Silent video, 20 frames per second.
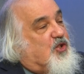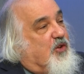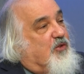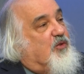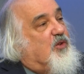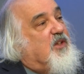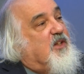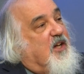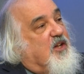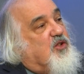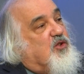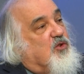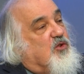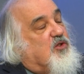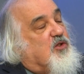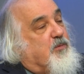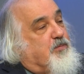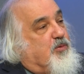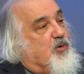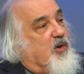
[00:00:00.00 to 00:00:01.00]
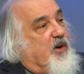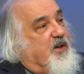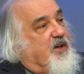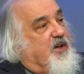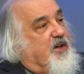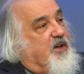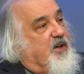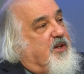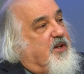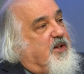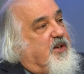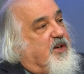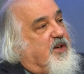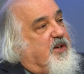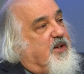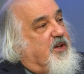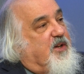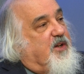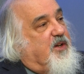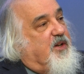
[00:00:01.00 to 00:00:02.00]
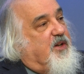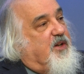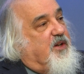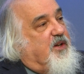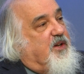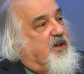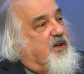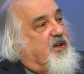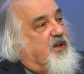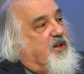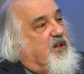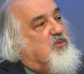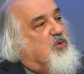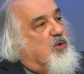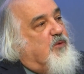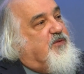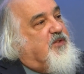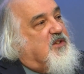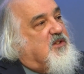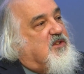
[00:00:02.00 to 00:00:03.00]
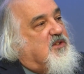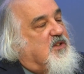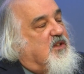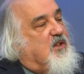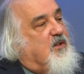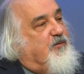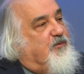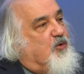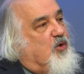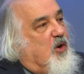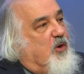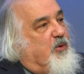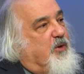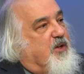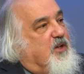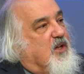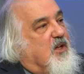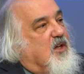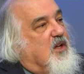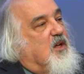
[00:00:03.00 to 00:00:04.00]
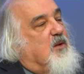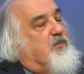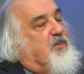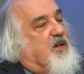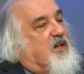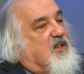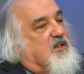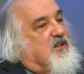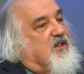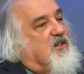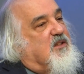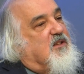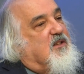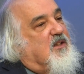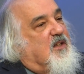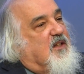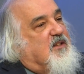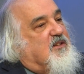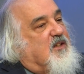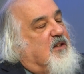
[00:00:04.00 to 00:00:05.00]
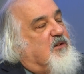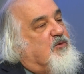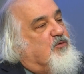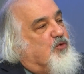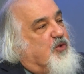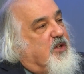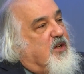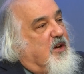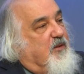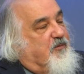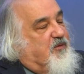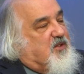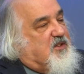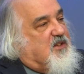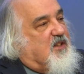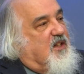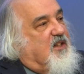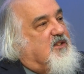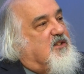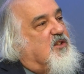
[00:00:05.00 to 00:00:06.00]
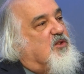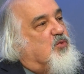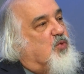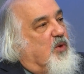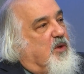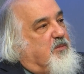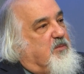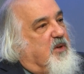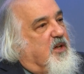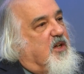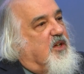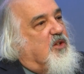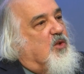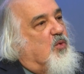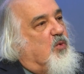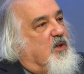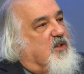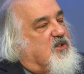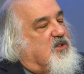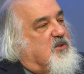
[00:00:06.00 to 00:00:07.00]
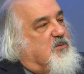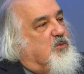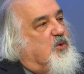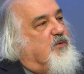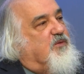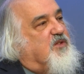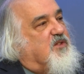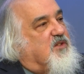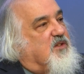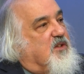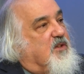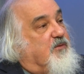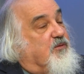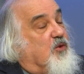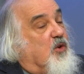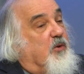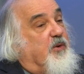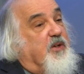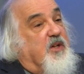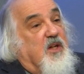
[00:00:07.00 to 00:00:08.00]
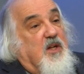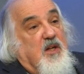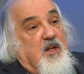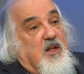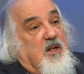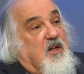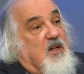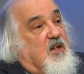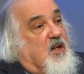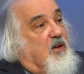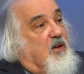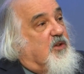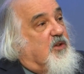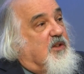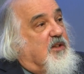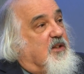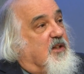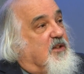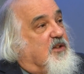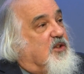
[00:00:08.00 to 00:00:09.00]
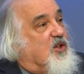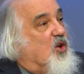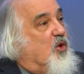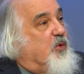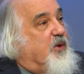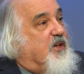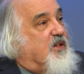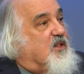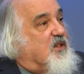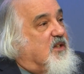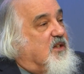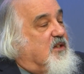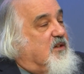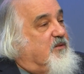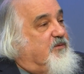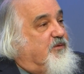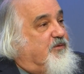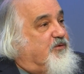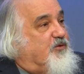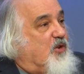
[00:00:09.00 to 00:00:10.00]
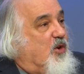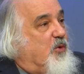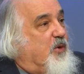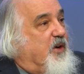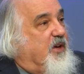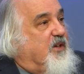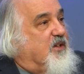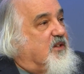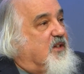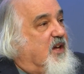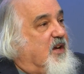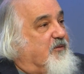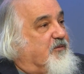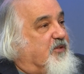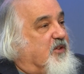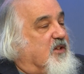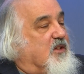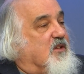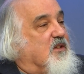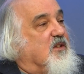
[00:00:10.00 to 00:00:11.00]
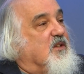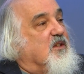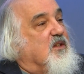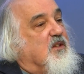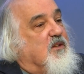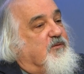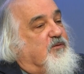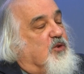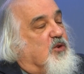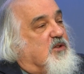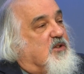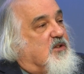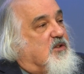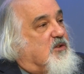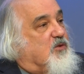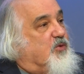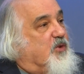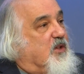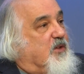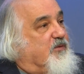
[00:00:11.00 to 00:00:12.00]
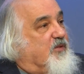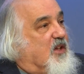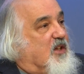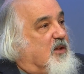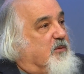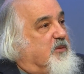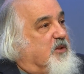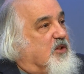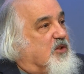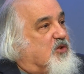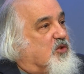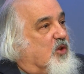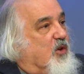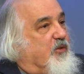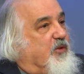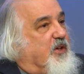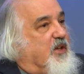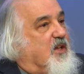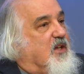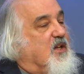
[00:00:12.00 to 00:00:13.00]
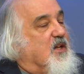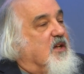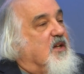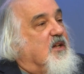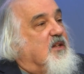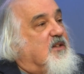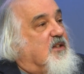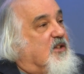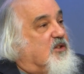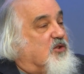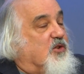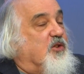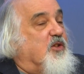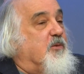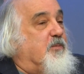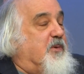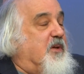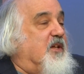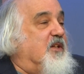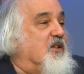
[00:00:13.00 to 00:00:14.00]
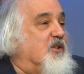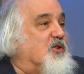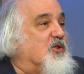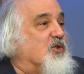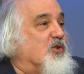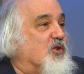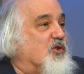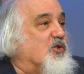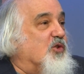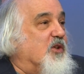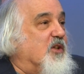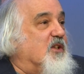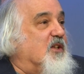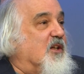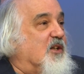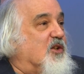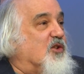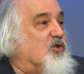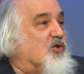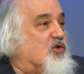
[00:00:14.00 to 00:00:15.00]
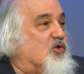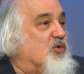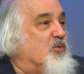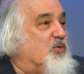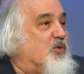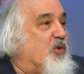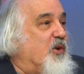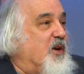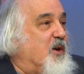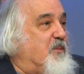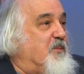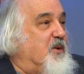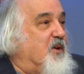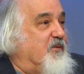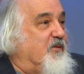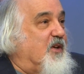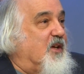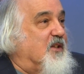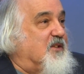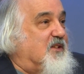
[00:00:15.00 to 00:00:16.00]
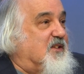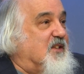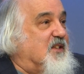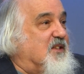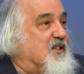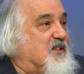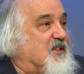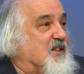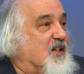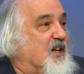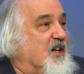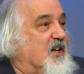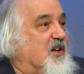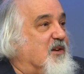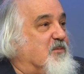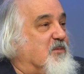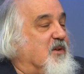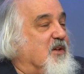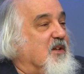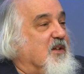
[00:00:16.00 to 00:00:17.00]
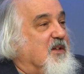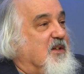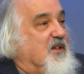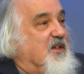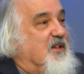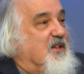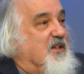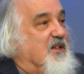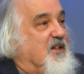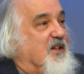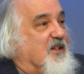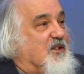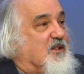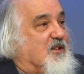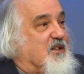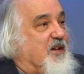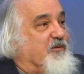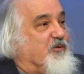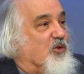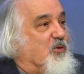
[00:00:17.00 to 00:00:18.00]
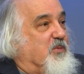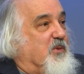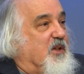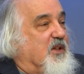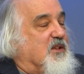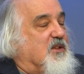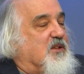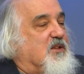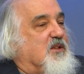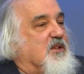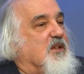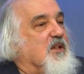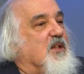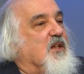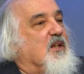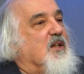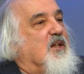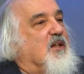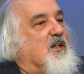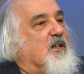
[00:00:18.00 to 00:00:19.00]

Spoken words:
And generally, I do support him in his effort to move this city forward, because as I re-emphasize, there's one mayor that wants to move the city forward. Currently on the OED, FROED effort versus the Redevelopment Authority, that's going to be an issue that's going to consume quite a bit of our city's time in the next several months.